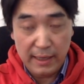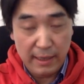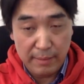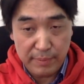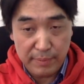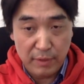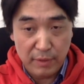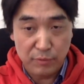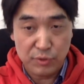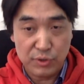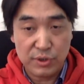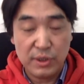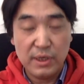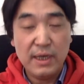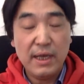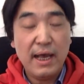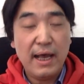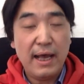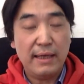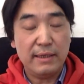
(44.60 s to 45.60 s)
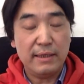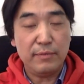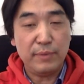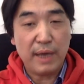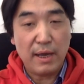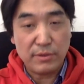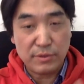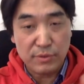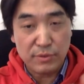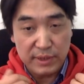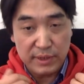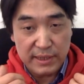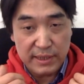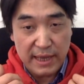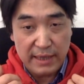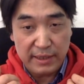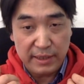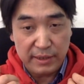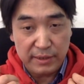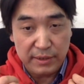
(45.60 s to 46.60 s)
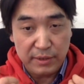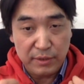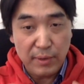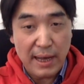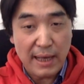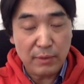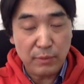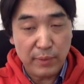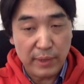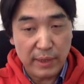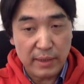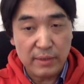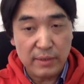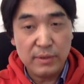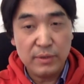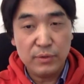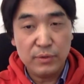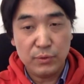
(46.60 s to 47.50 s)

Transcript: approach, and we also designing new hardware